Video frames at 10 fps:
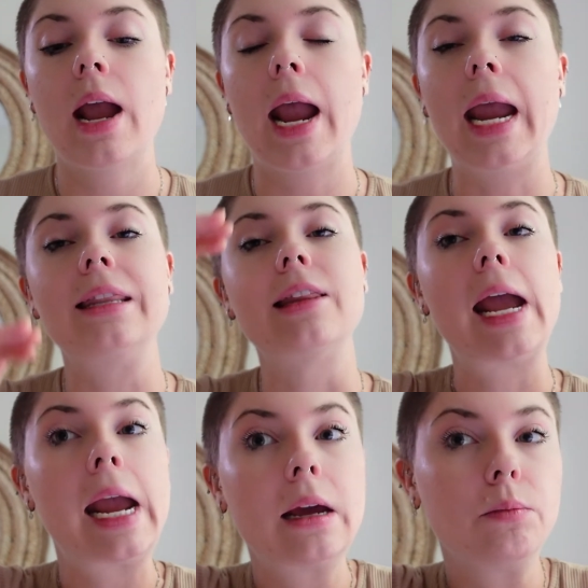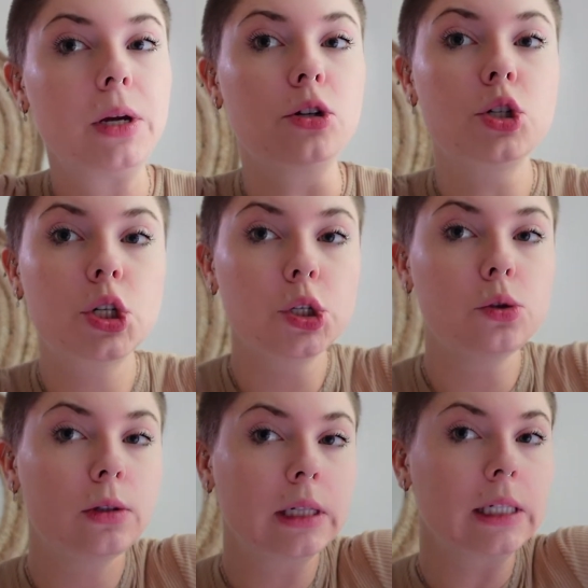And they hand me a
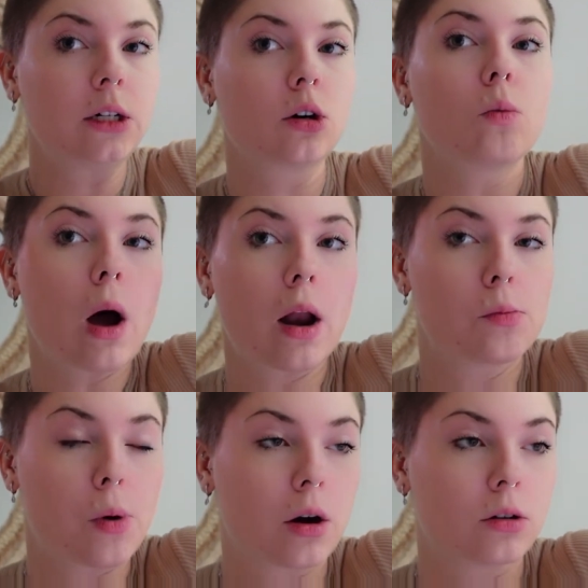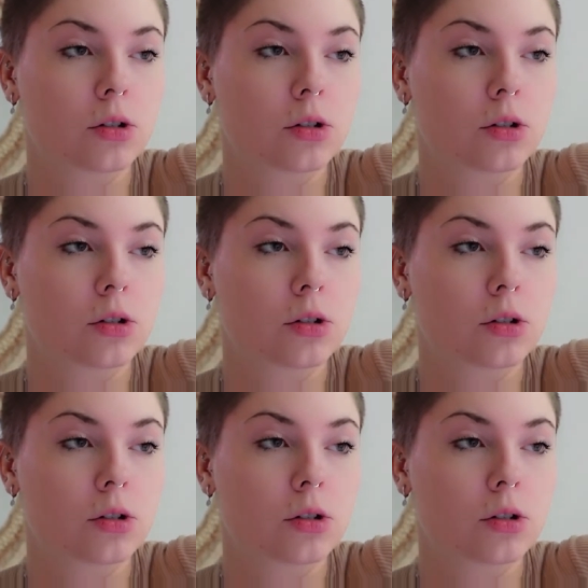2-liter water bottle,